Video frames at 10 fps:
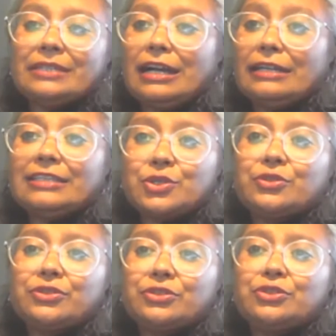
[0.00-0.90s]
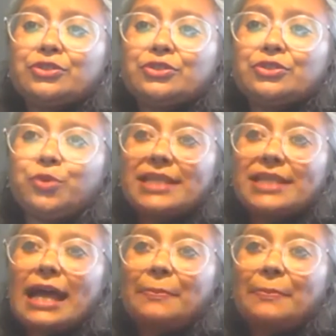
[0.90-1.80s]
yeah, I think so, you know,
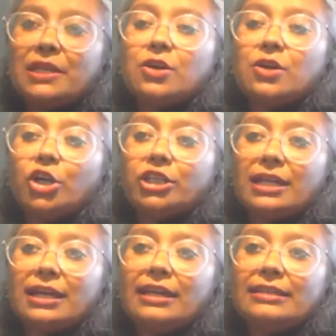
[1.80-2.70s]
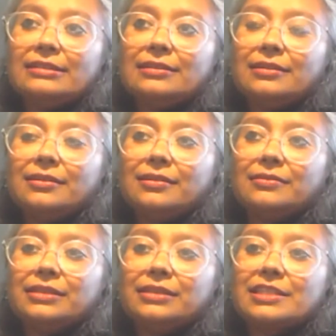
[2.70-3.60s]
what's happening online,
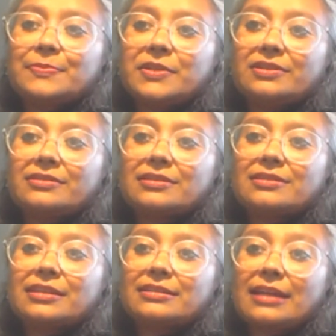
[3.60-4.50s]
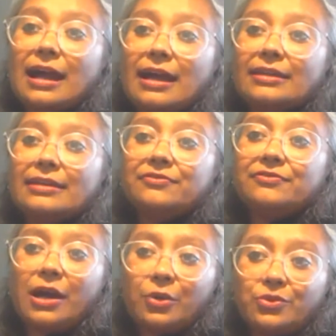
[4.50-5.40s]
the experiences that I
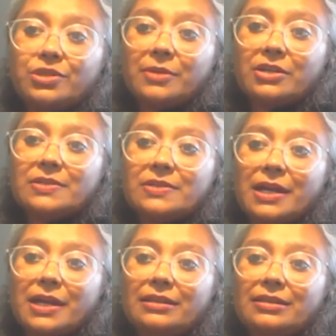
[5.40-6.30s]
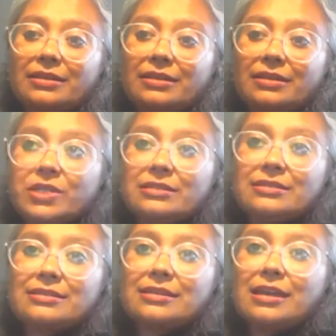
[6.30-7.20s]
found amongst my
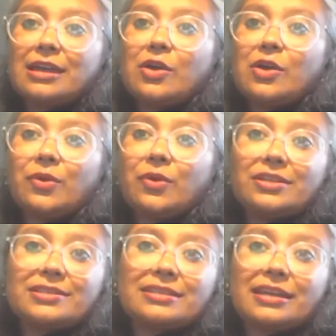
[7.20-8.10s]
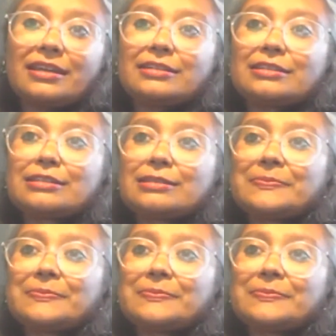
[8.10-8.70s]
interviewees was that